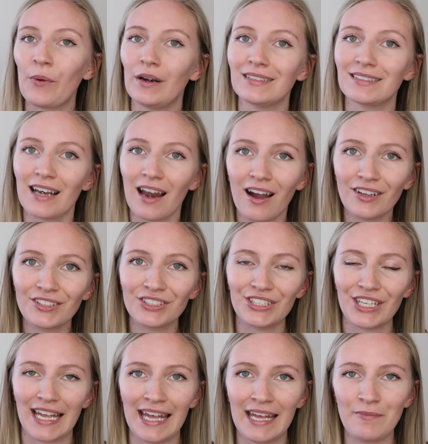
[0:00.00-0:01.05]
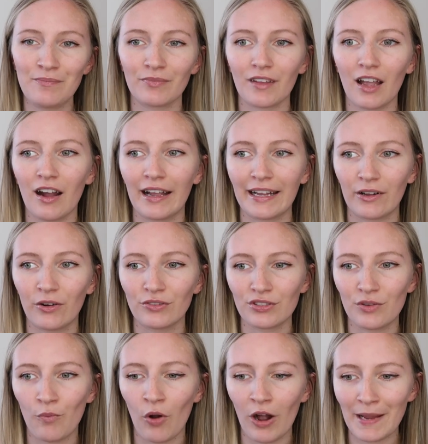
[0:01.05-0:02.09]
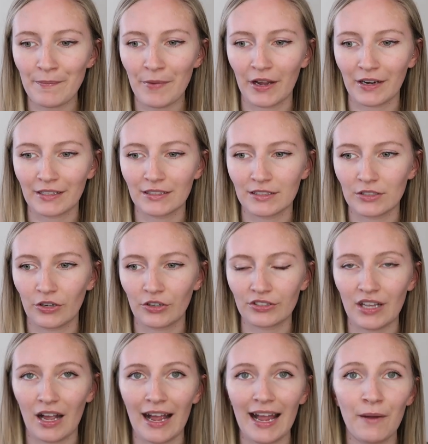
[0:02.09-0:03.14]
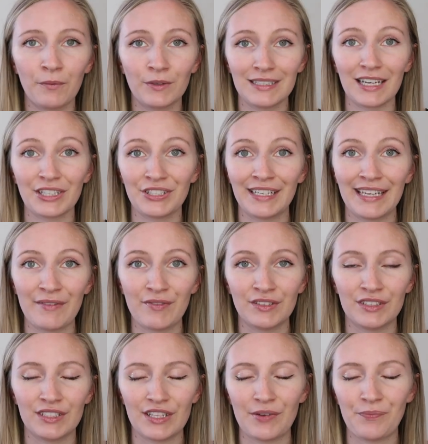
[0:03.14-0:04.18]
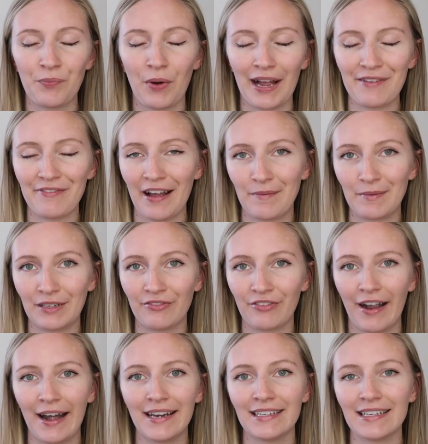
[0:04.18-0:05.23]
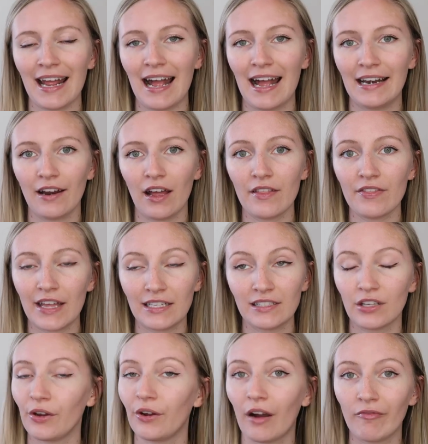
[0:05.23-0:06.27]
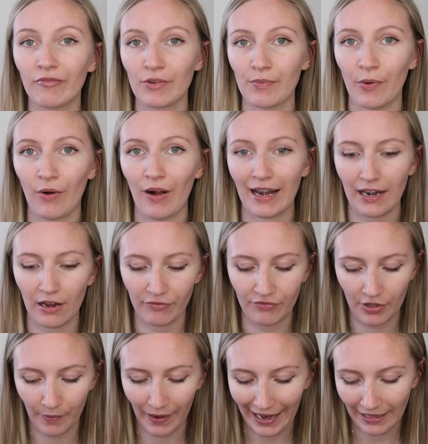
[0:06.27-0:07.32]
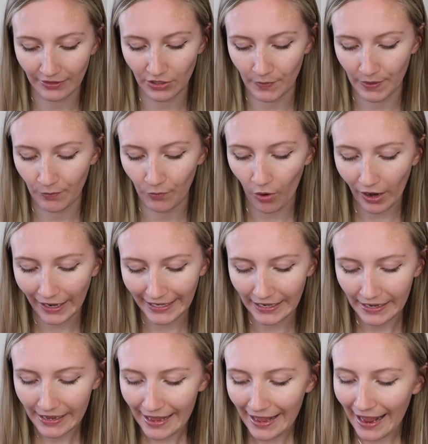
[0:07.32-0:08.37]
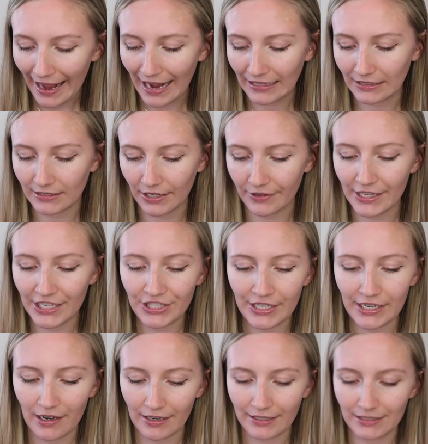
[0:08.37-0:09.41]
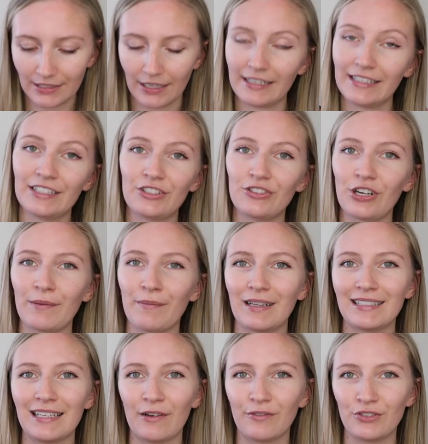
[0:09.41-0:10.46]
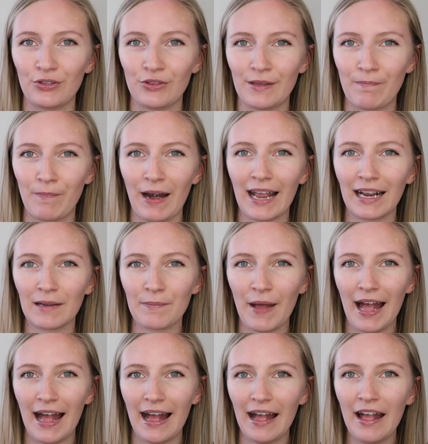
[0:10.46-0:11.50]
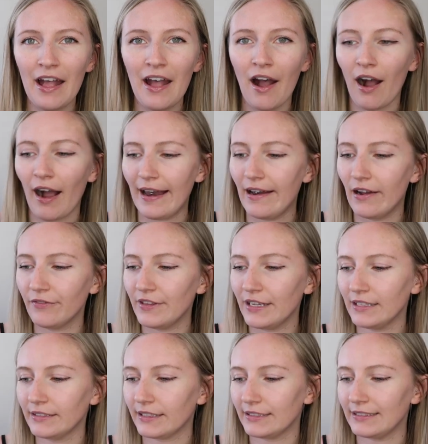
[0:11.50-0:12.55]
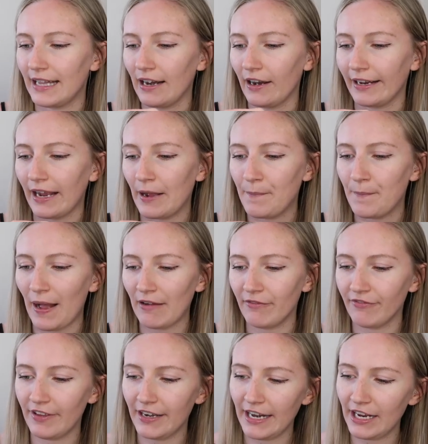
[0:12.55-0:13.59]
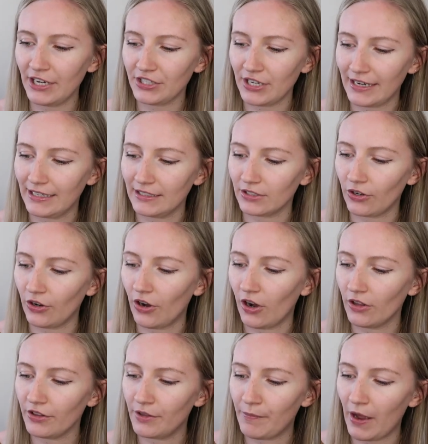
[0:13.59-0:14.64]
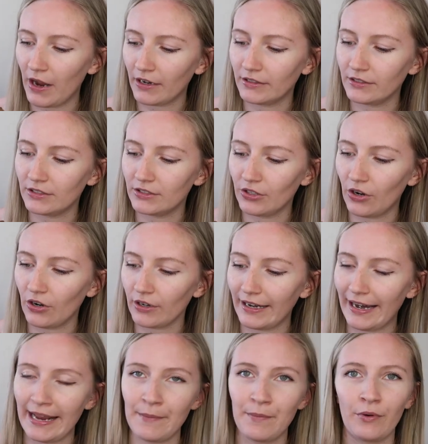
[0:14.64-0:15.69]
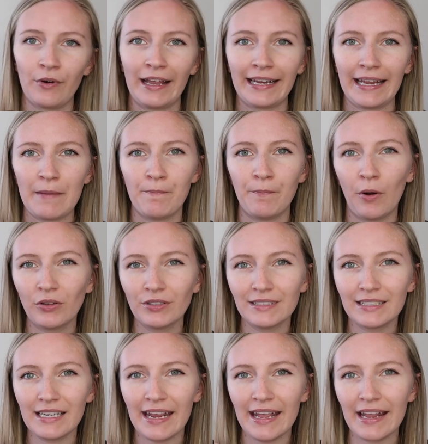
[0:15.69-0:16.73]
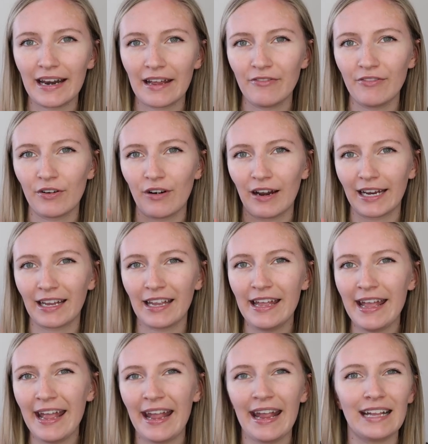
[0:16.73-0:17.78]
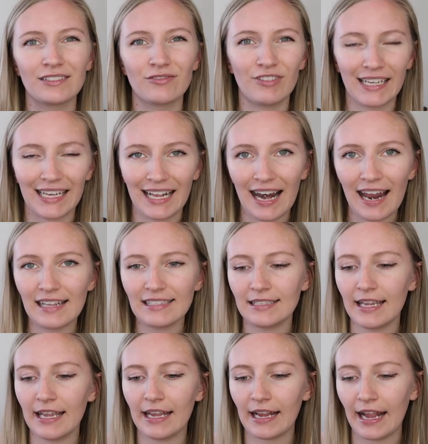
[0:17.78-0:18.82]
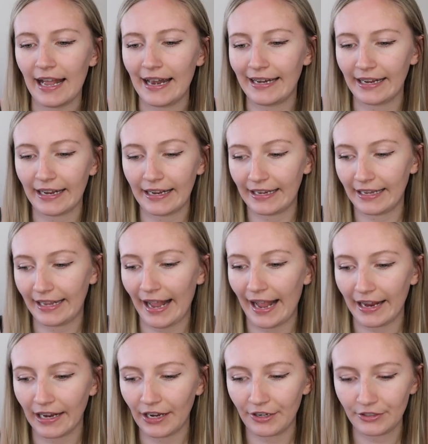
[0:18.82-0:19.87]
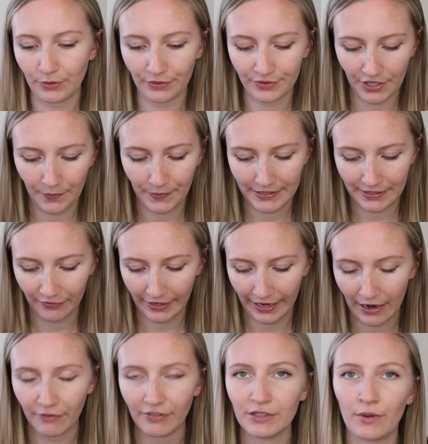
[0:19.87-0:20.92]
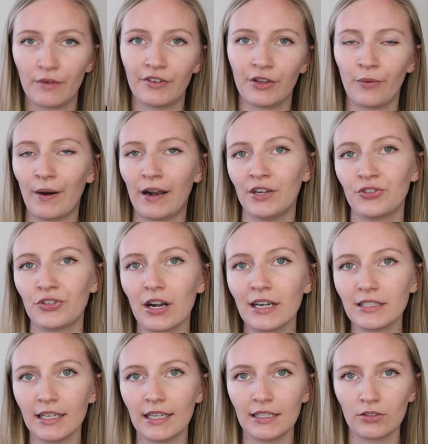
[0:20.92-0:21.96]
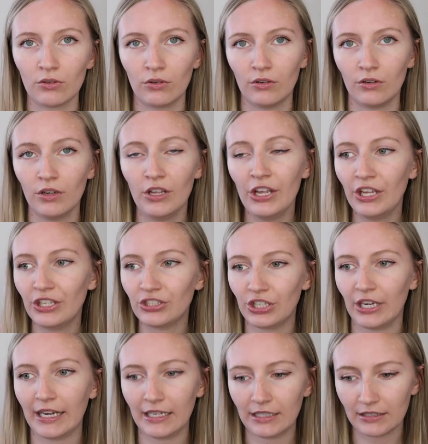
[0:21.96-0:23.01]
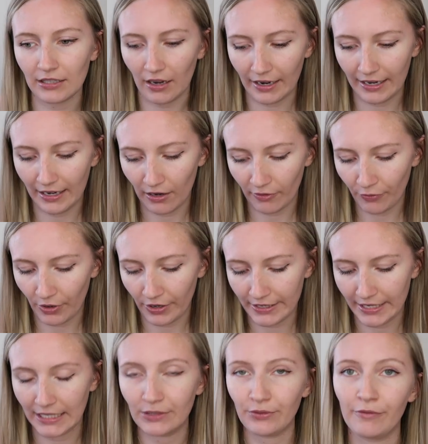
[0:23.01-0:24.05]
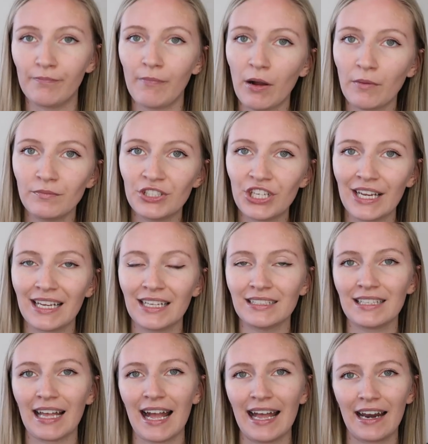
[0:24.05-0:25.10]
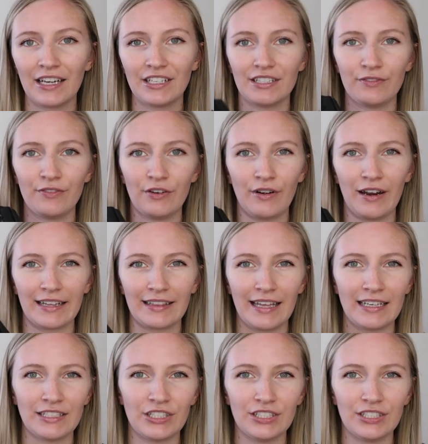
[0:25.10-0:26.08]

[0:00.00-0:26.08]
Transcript: Whereas last year I got some white Birkenstocks. I was actually given to them by a family friend, and they're so comfortable. I love them. I had them in white, and so this year I decided to treat myself to the black pair. I love these because they're like a matte finish, and it's got the Birkenstock label like embossed in it, and I feel like it's really classic, and it again goes with so many different outfits, whether you're wearing dresses or jeans. I love wearing these with mum jeans, and I just feel like they're